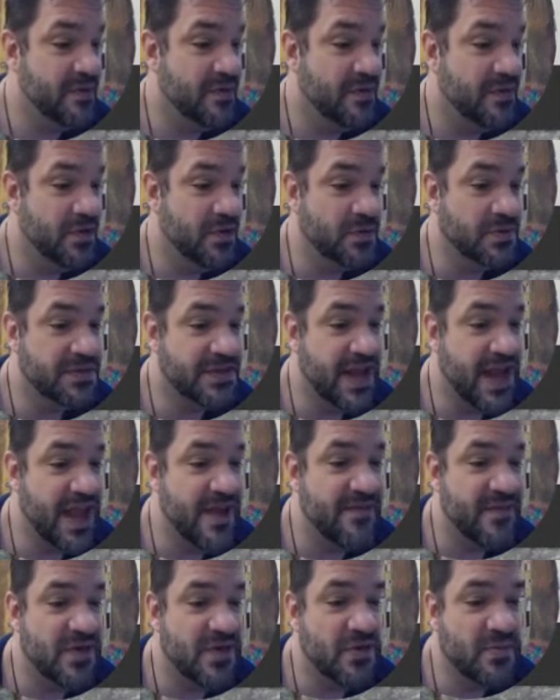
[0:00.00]
use
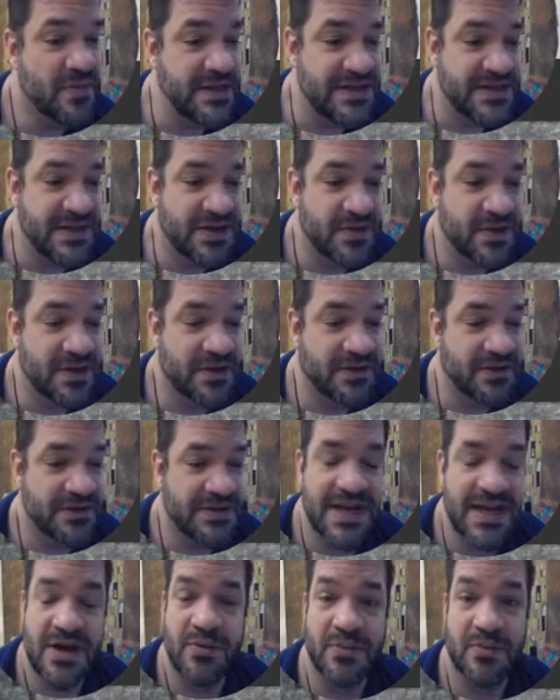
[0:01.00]
heavier material
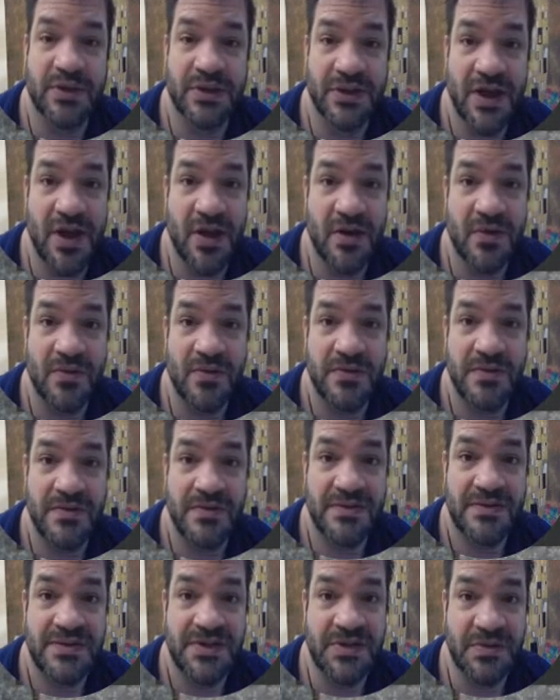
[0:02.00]
down below
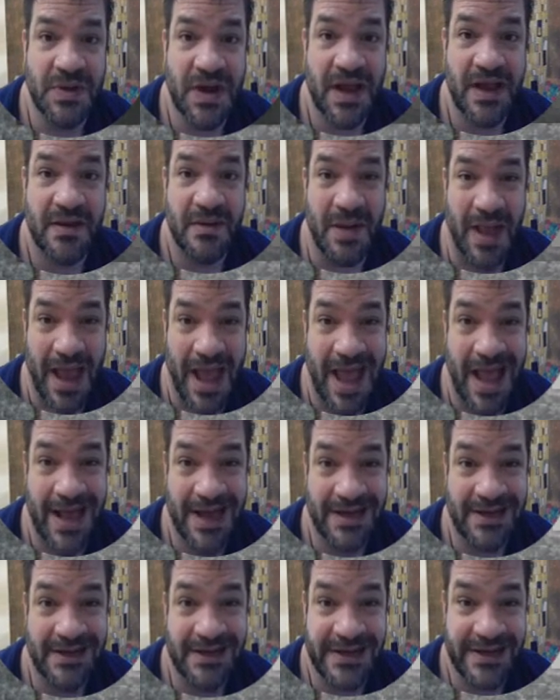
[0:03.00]
to
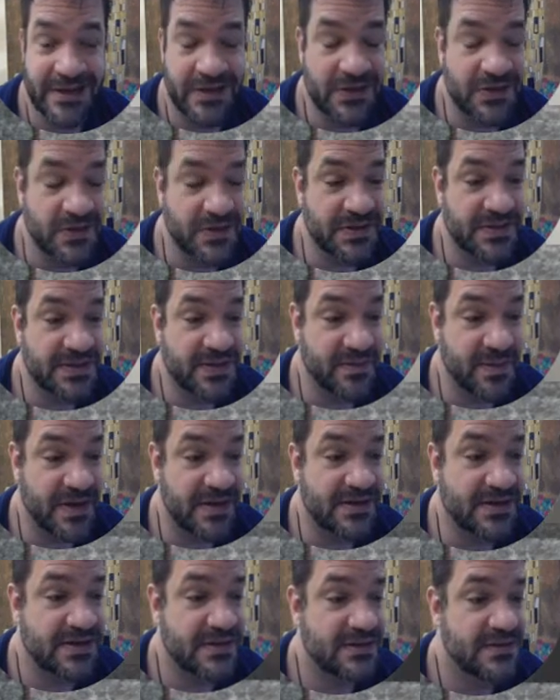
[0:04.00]
add into the
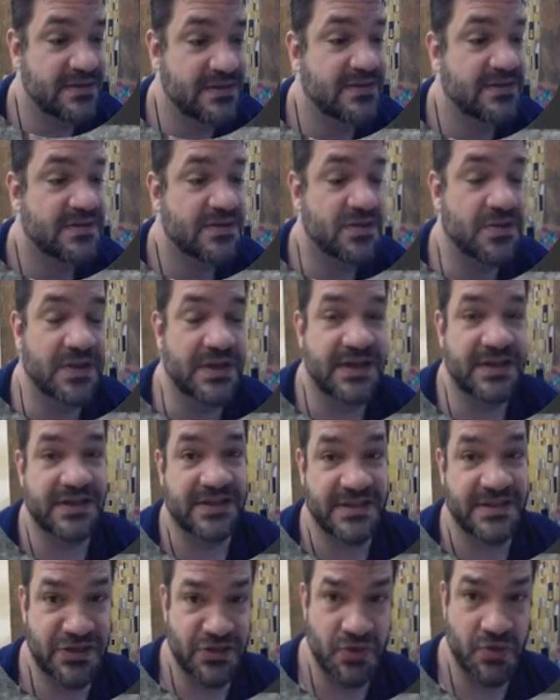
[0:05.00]
cement so that
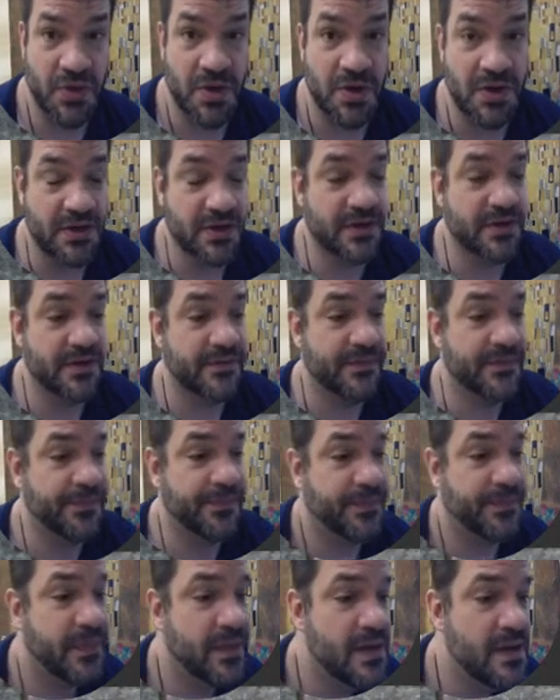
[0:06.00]
it's stronger.
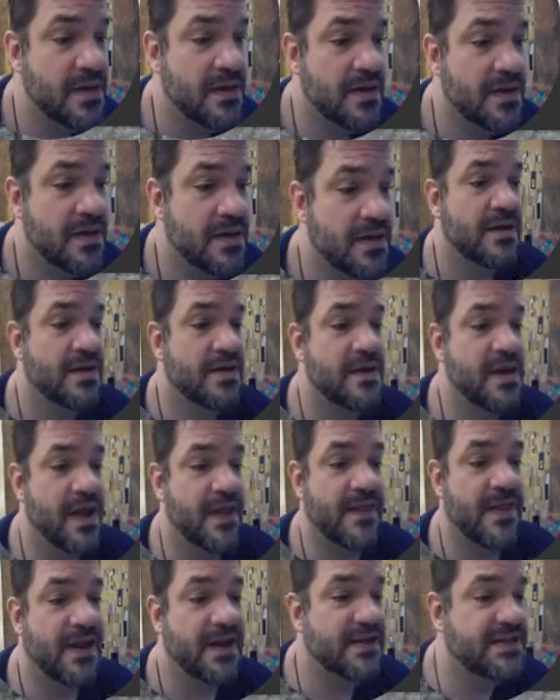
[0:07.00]

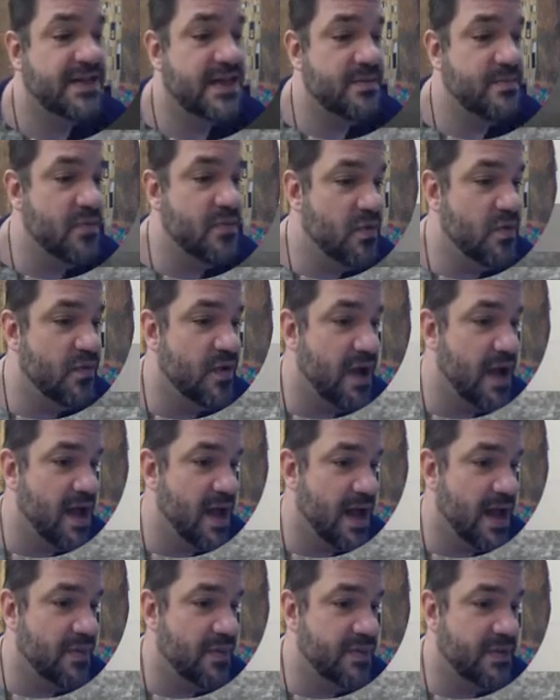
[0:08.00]
And then as they move
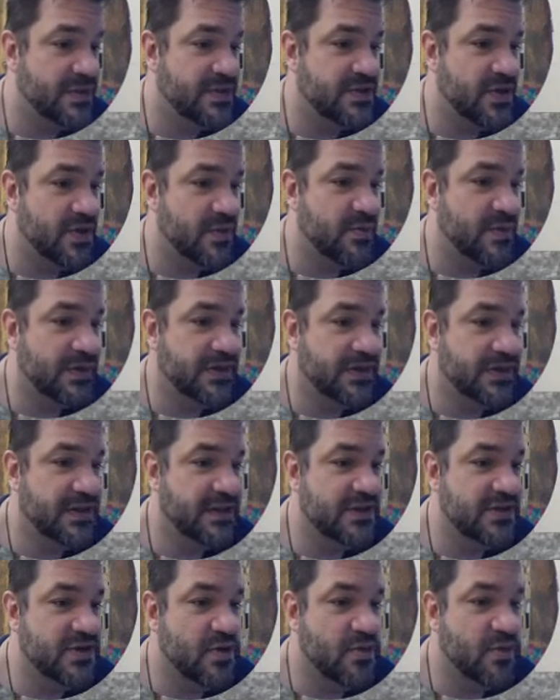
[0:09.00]
up and start building the
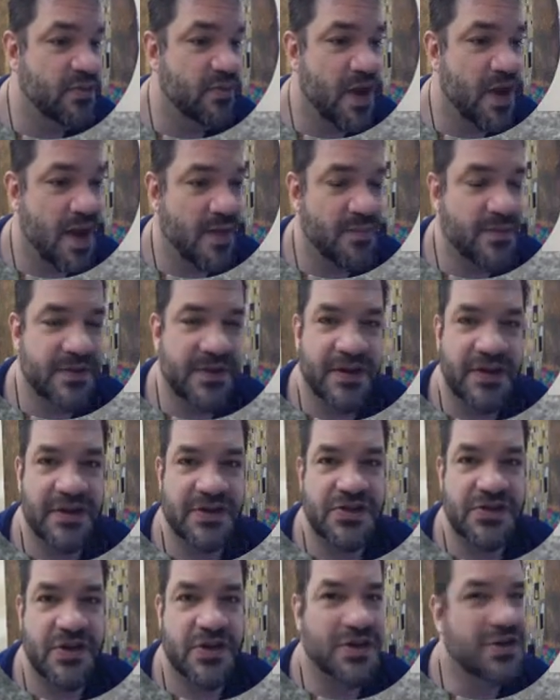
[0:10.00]
dome proper, they're going to
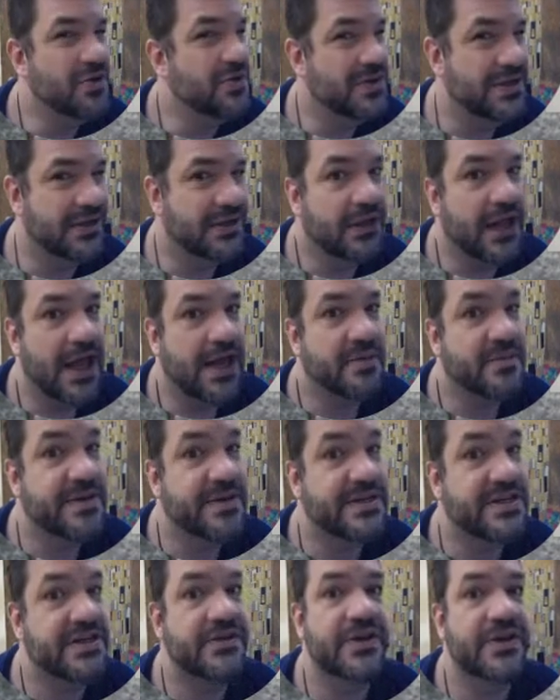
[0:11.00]
start using lighter
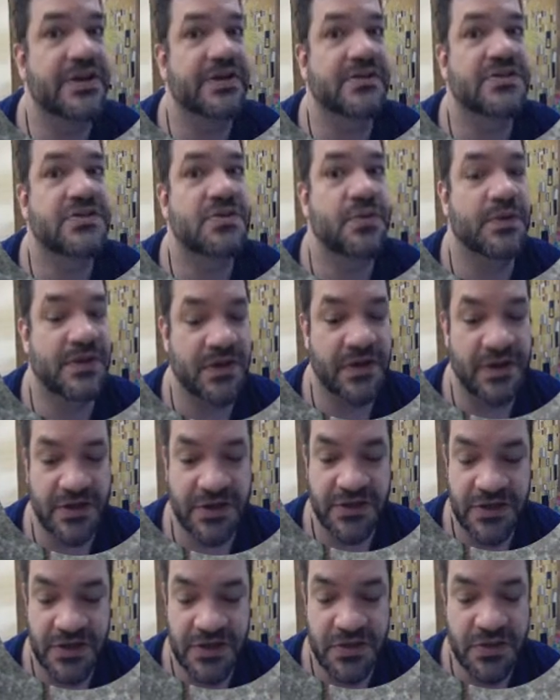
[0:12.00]
materials. So what they're
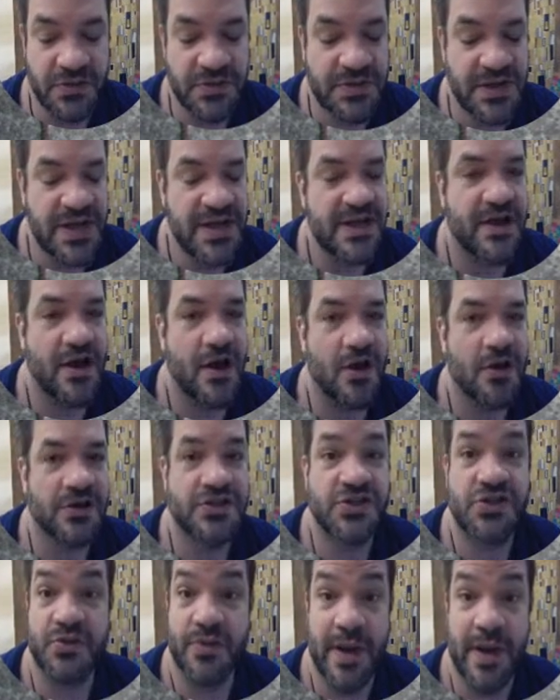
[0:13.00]
going to use are
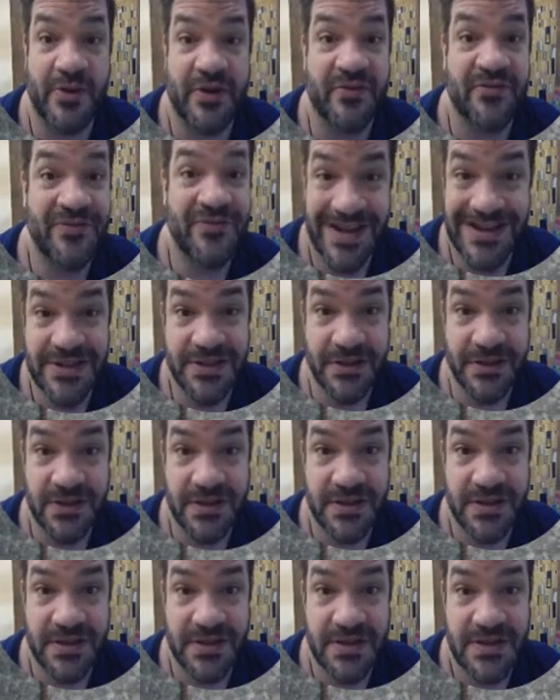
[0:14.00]
ceramic
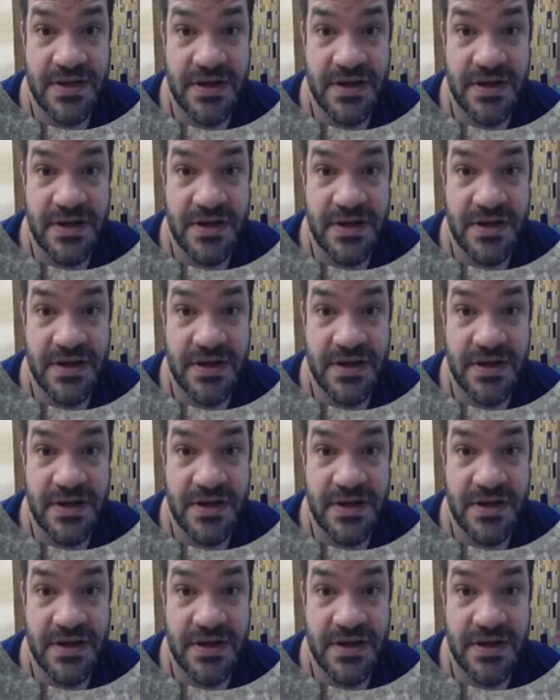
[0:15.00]
vessels,